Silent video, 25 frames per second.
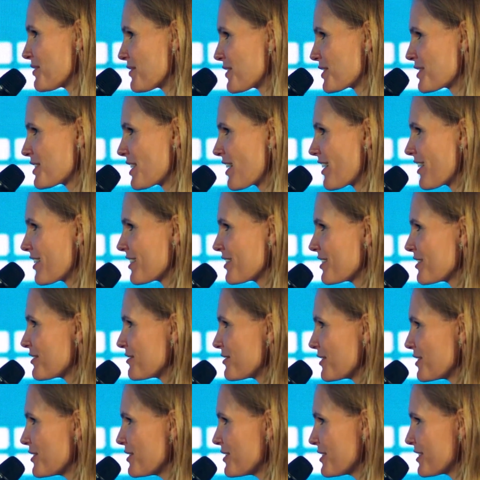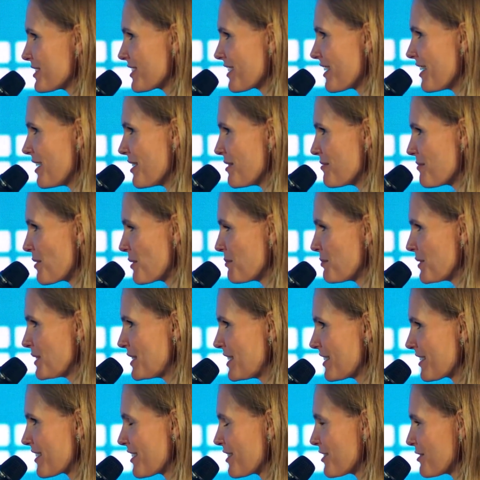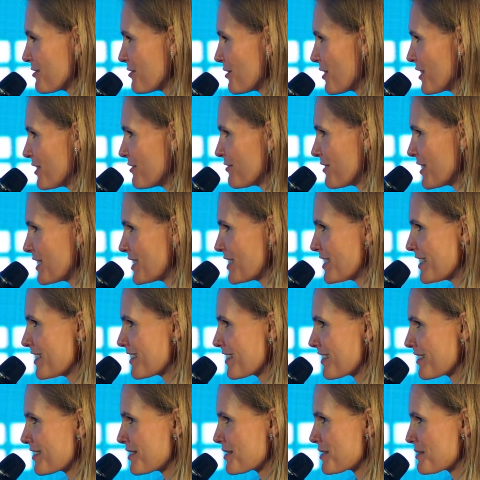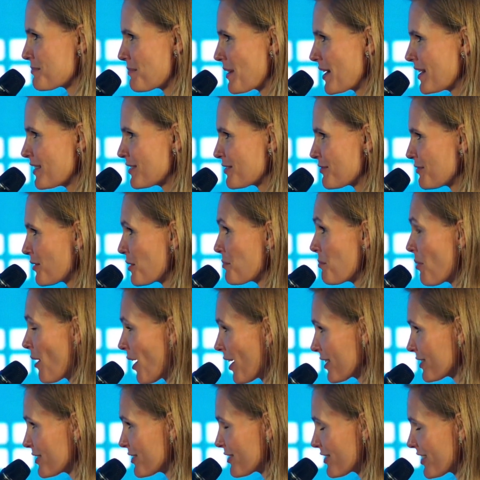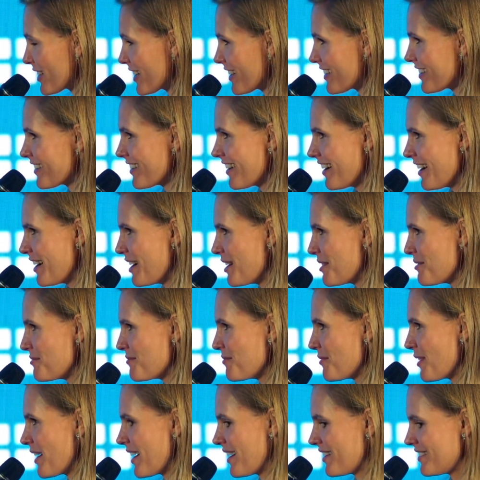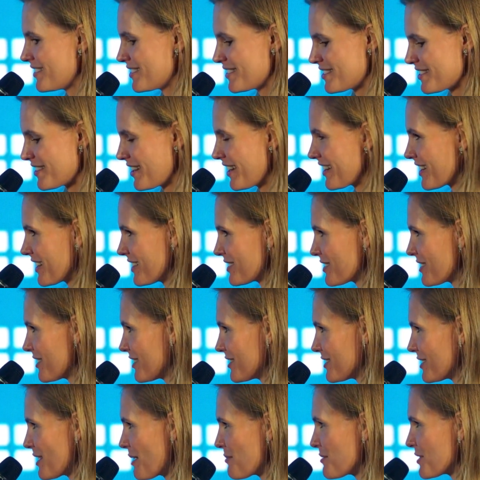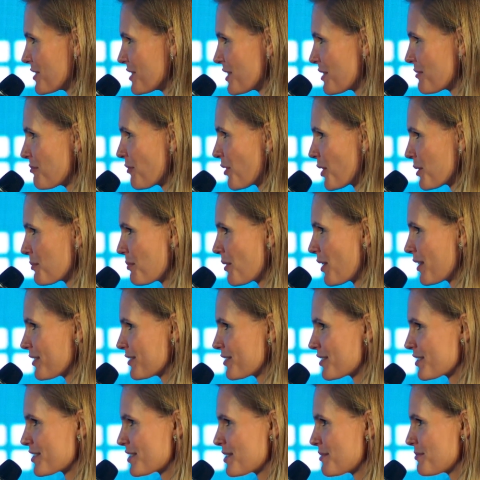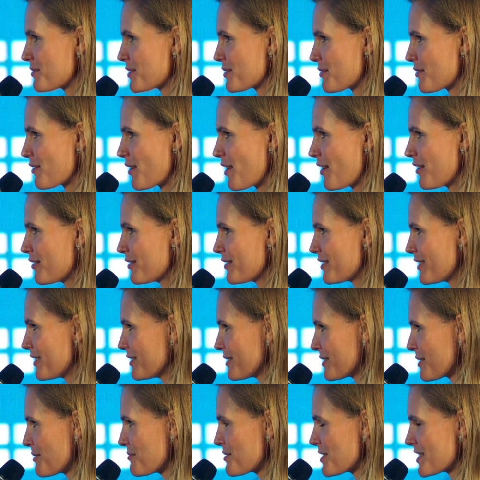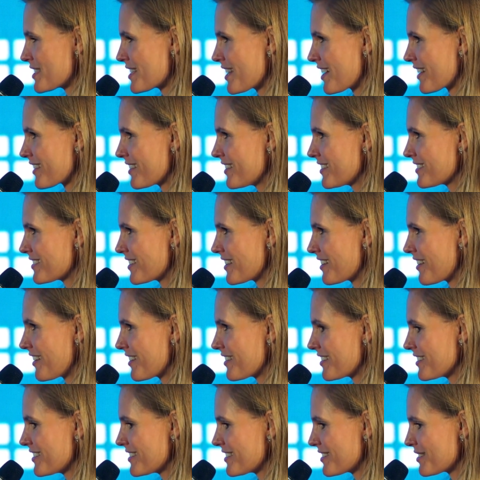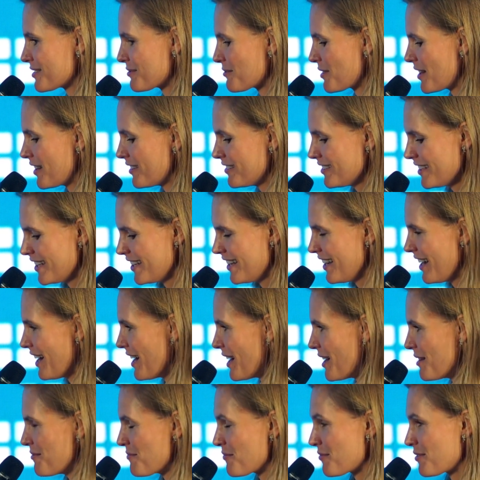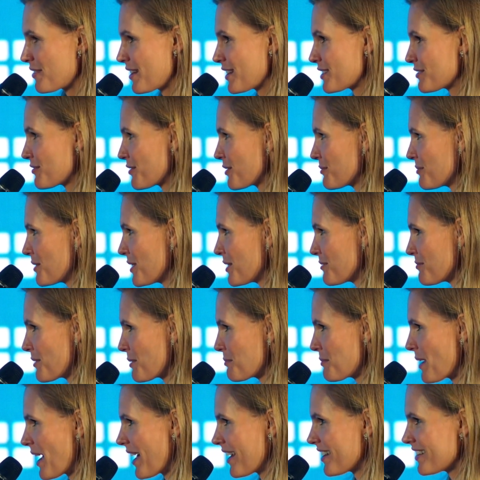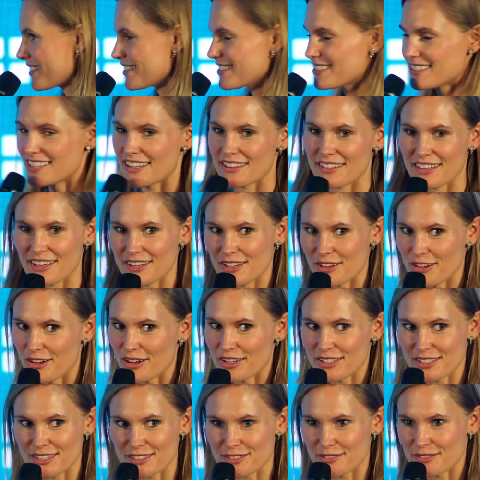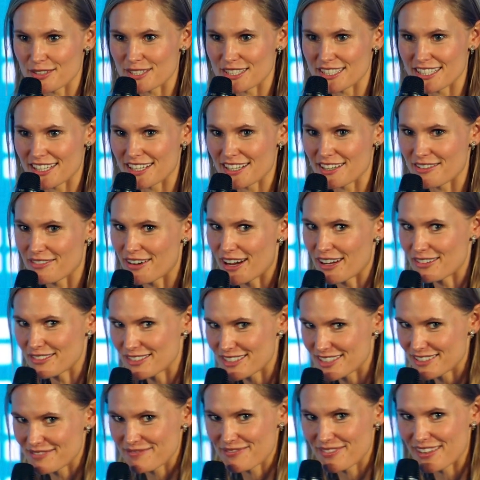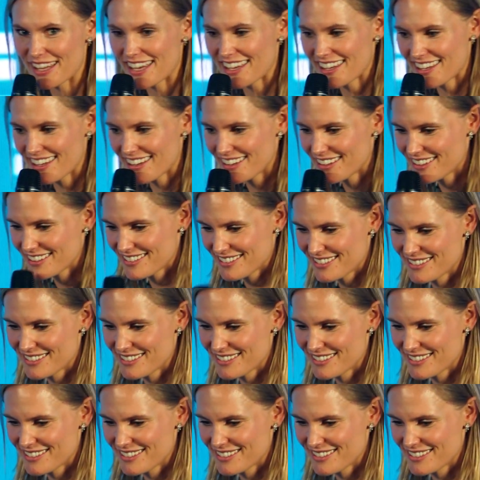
for sharing your views, and particularly for investing in this space, for partnering, and I guess establishing more partnerships throughout summits like this and others as well. Thanks for being my panelist, and thank you, audience, for sticking around. Thank you.